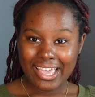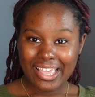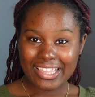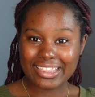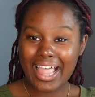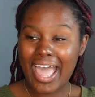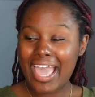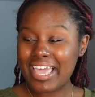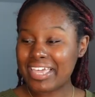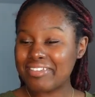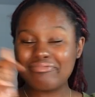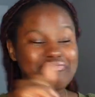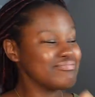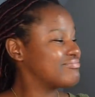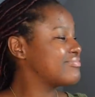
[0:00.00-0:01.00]
Like,
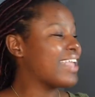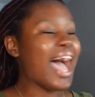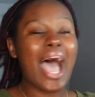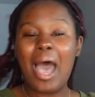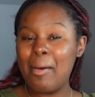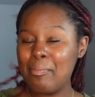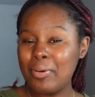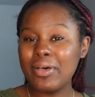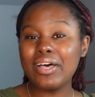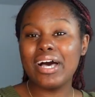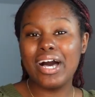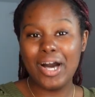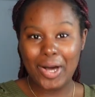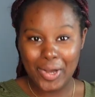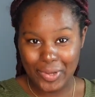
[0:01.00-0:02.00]
I put
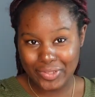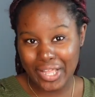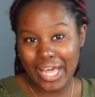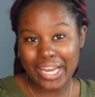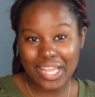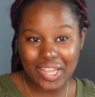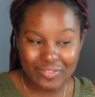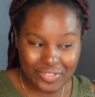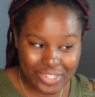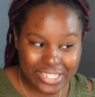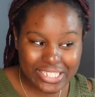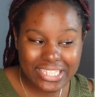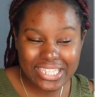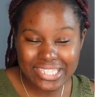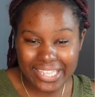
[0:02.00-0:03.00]
a whole lot of effort
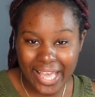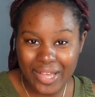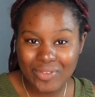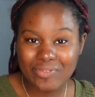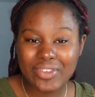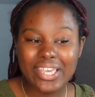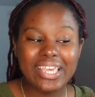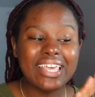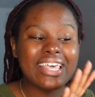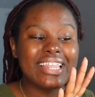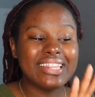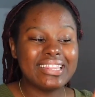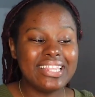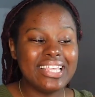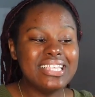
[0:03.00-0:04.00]
into this outfit.
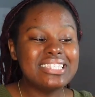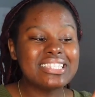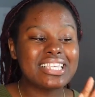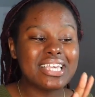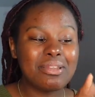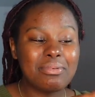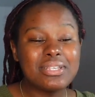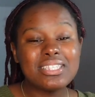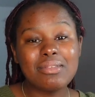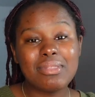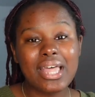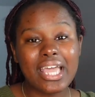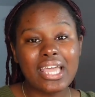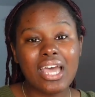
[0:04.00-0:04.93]
This could be something that